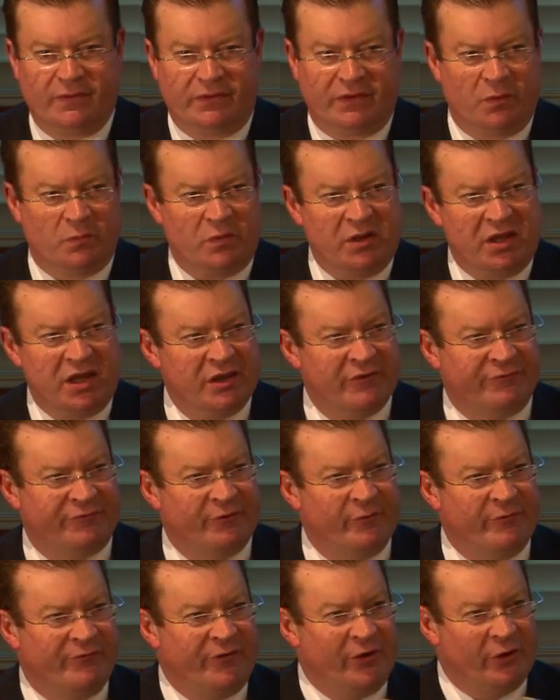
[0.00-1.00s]
that we hear
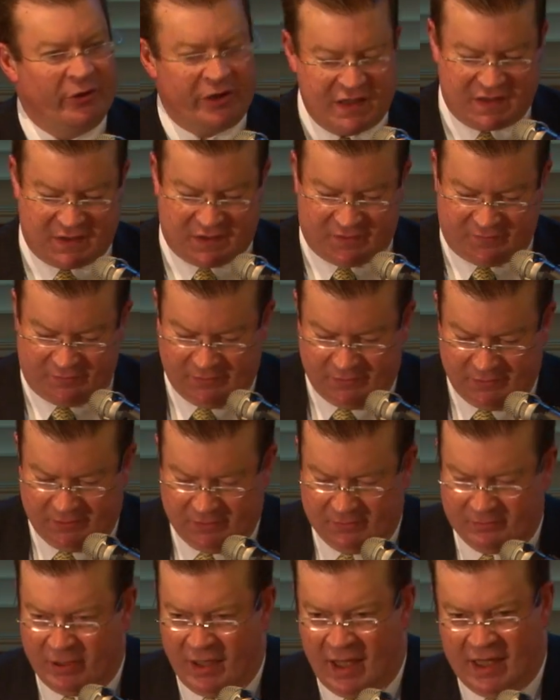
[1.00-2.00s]
from various
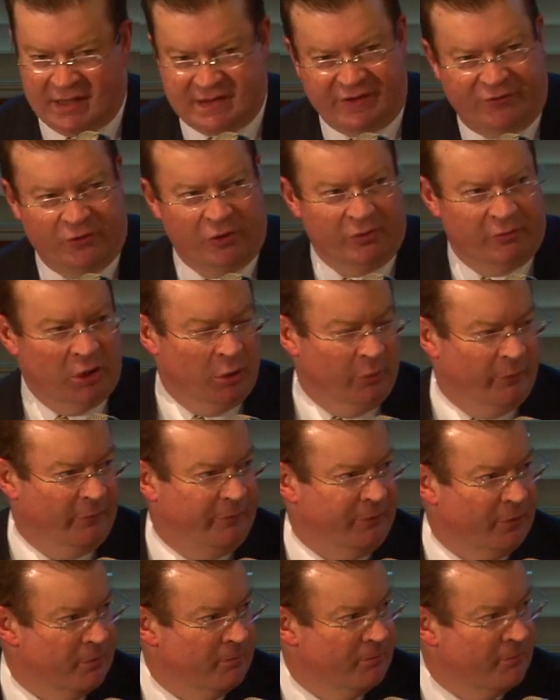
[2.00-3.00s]
parts of her realm,
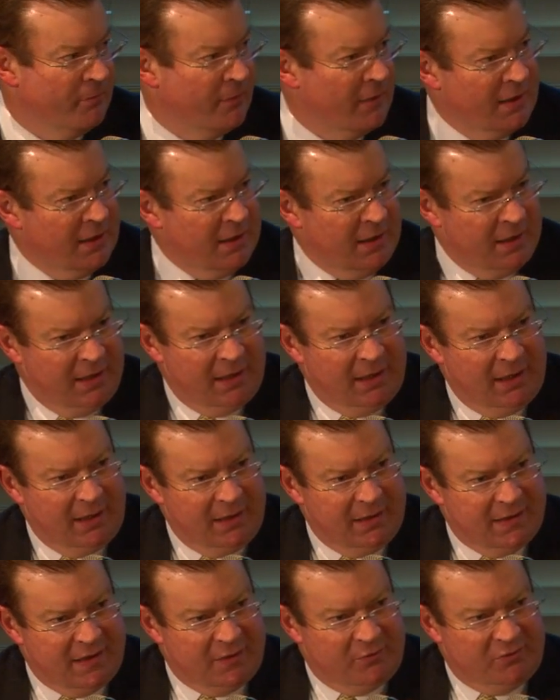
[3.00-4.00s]
from
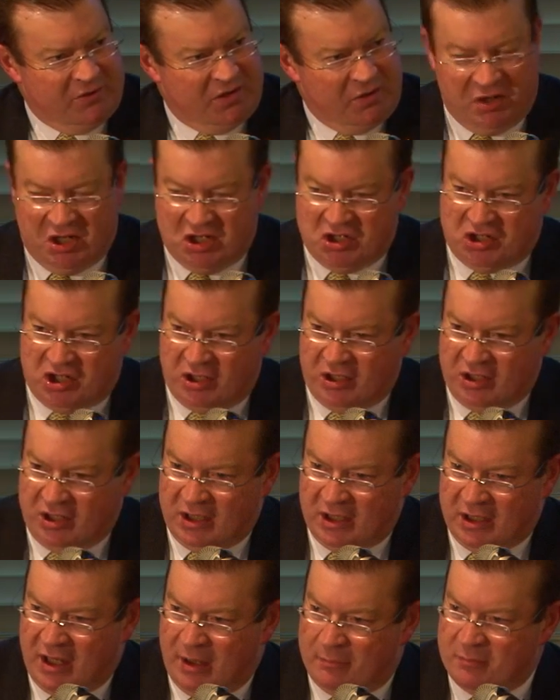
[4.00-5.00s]
diminishing
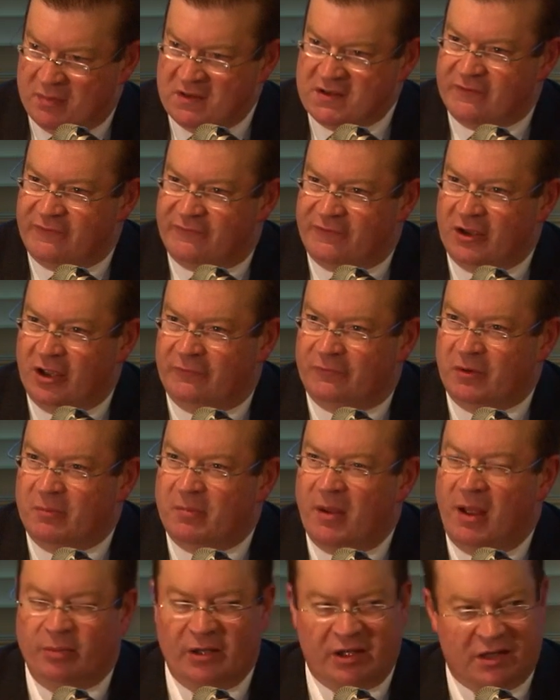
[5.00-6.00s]
numbers of
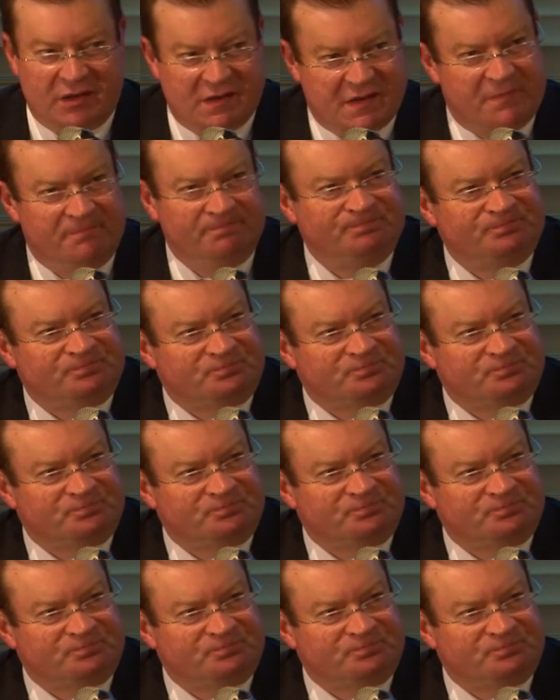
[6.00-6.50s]
Republicans.